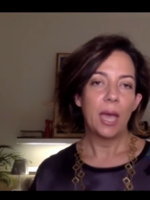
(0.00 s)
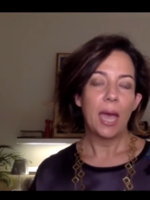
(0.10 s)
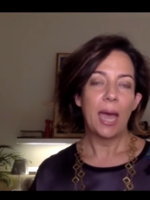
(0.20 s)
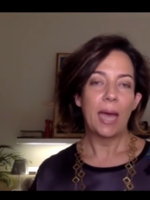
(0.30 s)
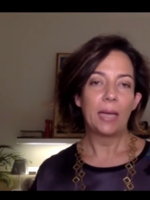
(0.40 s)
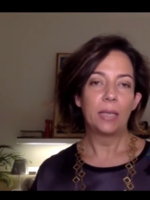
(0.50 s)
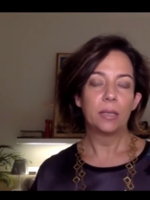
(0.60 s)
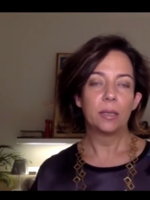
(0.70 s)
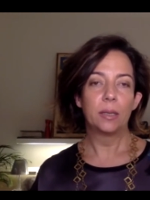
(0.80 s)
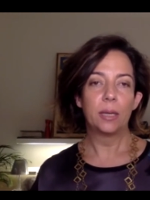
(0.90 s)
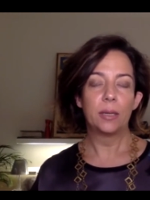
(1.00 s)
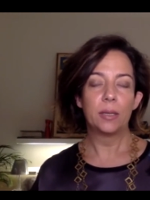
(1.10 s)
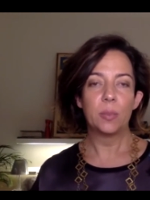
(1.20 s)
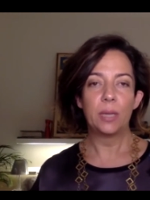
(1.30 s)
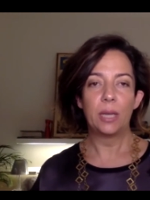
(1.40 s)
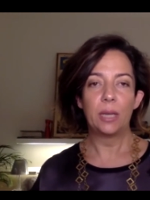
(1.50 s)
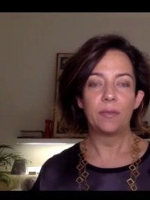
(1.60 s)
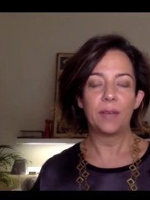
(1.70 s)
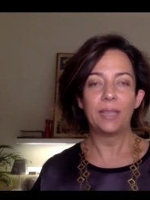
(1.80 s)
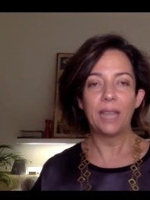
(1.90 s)
And there's been a
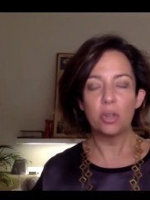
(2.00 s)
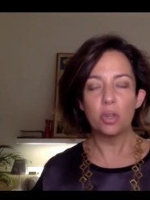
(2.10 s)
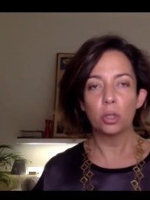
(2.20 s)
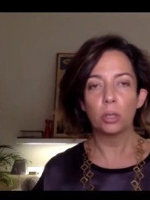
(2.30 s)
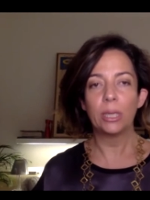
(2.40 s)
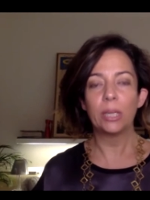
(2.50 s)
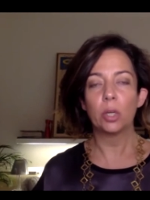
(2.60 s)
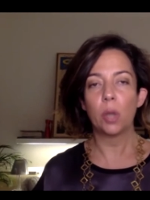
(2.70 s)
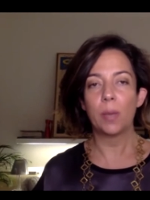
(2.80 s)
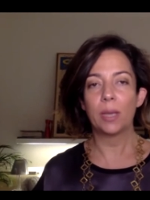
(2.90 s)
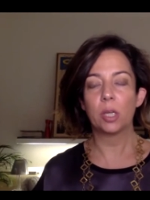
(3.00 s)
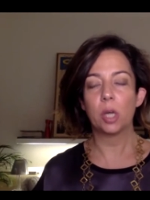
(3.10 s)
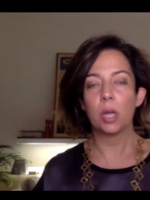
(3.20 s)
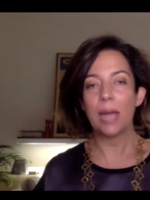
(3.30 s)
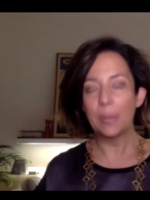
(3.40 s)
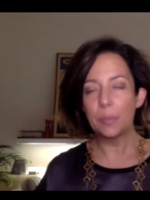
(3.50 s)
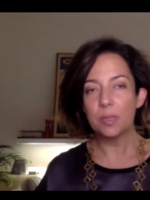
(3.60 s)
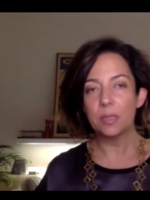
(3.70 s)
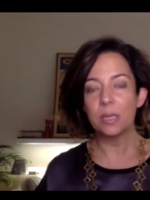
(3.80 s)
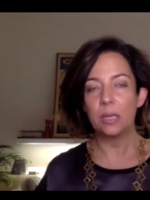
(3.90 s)
financial economic
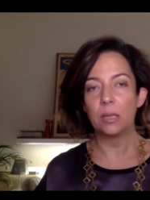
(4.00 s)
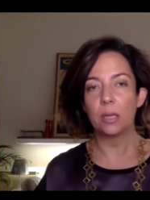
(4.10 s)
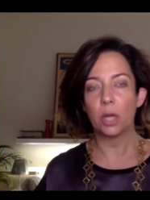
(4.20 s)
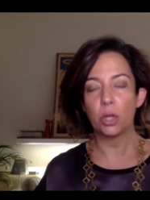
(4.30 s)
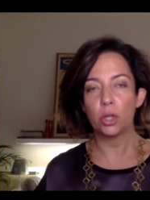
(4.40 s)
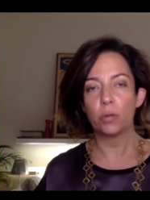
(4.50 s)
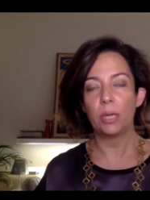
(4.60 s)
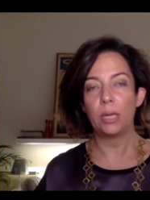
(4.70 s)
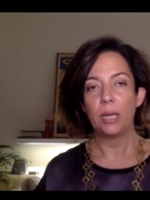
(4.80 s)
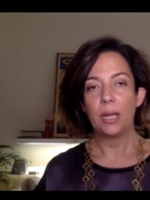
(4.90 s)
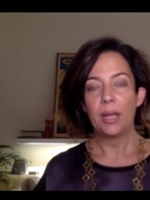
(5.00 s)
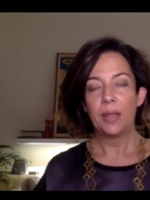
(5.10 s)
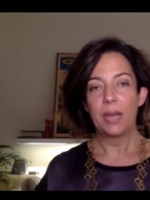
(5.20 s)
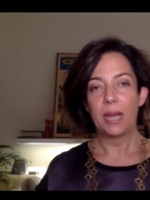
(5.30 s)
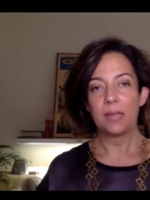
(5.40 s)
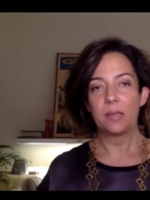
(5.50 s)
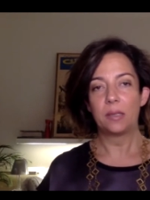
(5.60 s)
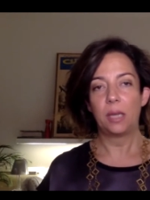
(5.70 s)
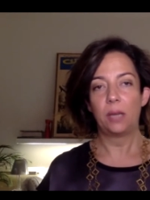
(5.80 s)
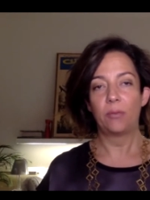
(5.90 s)
collapse in the country that has
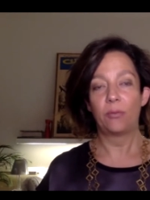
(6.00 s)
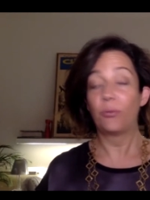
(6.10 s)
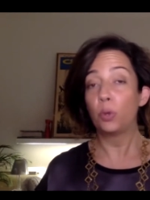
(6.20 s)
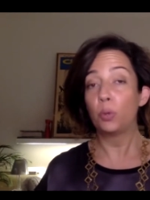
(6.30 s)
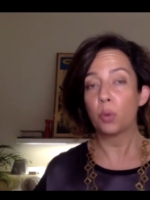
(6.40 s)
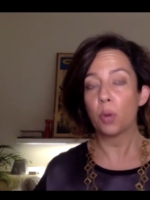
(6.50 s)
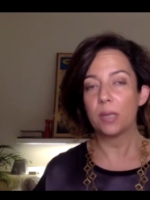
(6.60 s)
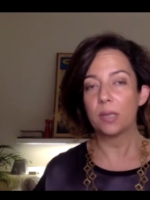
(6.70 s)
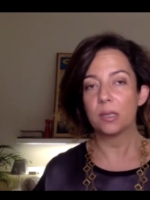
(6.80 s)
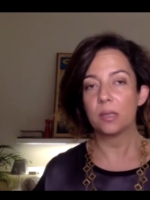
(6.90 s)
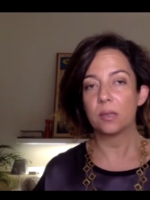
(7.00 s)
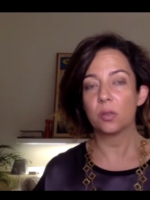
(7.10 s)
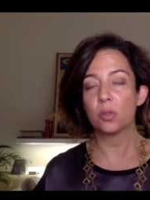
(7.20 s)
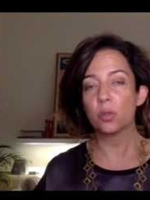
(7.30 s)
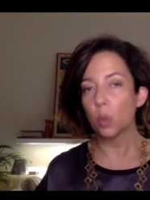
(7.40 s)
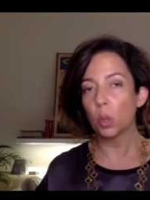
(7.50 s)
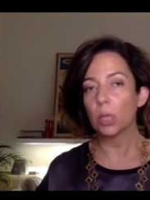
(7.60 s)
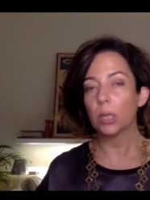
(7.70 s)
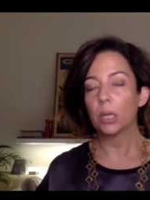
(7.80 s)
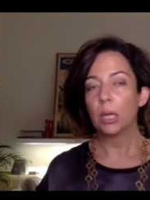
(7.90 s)
seen food prices
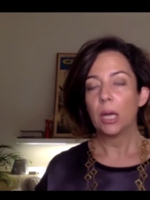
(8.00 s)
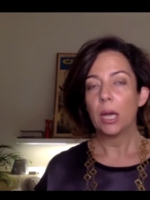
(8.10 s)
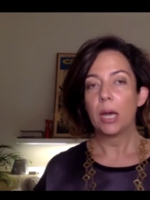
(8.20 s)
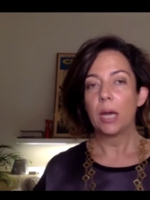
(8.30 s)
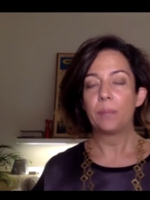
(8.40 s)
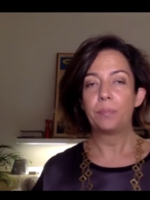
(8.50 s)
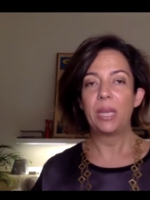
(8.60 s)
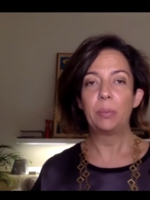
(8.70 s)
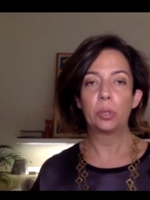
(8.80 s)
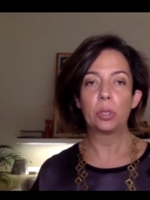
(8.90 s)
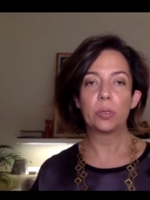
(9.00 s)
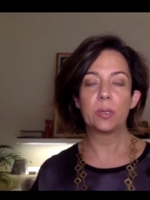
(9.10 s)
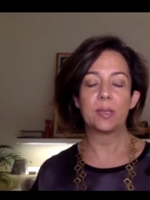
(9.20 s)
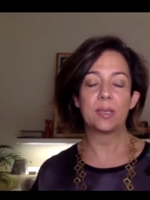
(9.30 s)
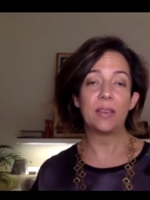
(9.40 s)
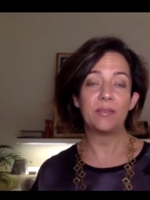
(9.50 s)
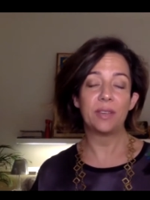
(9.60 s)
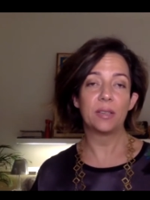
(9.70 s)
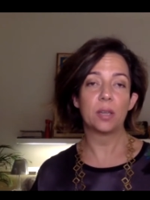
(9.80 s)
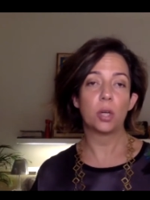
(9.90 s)
soar. People's
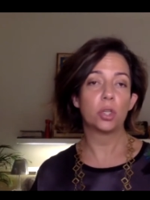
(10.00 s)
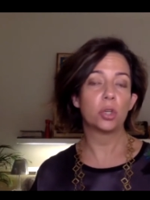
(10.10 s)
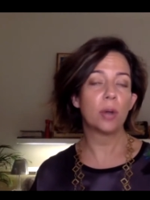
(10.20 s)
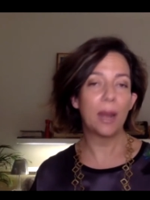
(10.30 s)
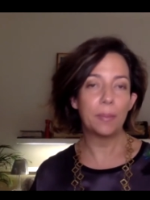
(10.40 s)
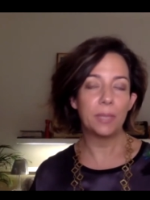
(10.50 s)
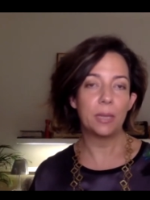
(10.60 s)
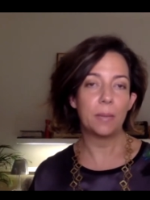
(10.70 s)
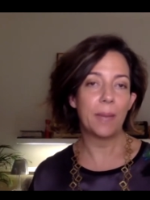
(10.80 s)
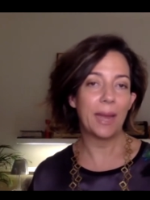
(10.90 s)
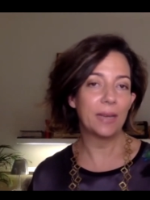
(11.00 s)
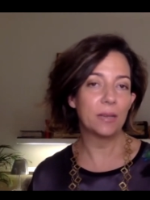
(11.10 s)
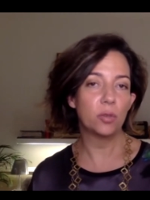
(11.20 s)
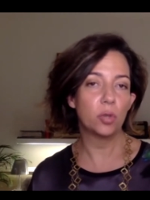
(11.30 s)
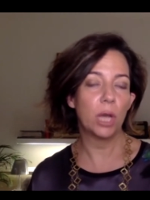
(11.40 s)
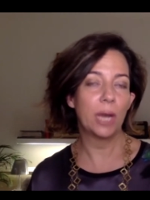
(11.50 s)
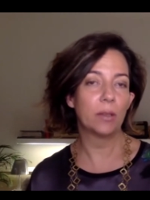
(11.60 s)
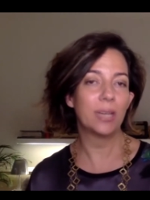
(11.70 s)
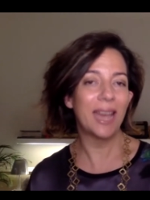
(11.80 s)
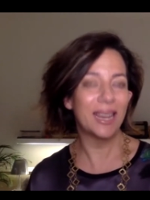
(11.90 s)
savings are trapped in the banks. You
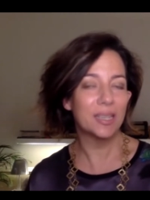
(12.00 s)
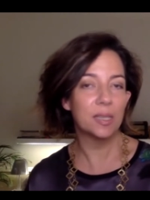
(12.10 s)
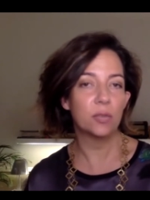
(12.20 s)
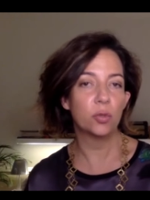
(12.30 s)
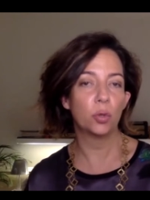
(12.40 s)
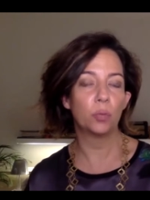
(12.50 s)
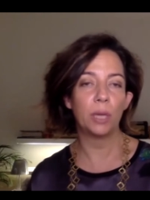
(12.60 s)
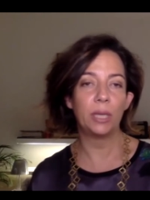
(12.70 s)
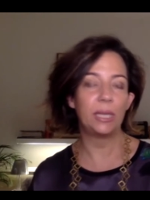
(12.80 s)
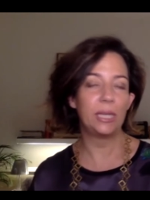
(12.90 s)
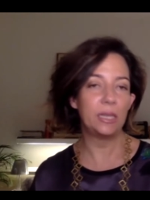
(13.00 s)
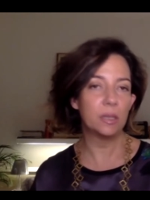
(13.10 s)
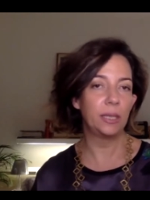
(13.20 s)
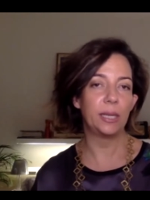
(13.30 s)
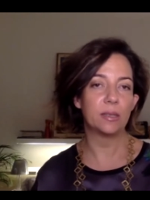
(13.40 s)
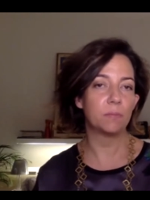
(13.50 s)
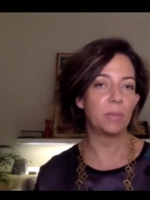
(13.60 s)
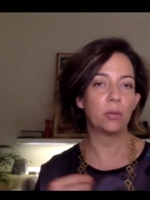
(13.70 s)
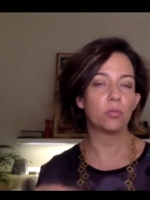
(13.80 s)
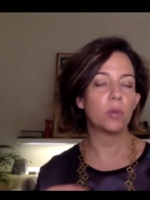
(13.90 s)
cannot access your money easily. It's
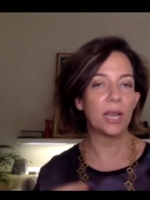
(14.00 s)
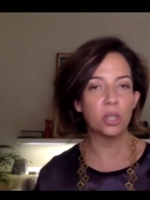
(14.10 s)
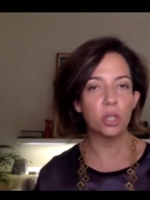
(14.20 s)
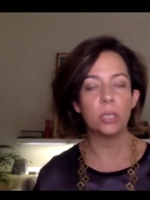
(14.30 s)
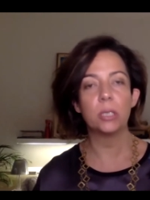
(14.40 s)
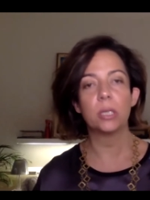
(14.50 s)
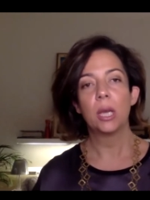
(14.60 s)
being rationed.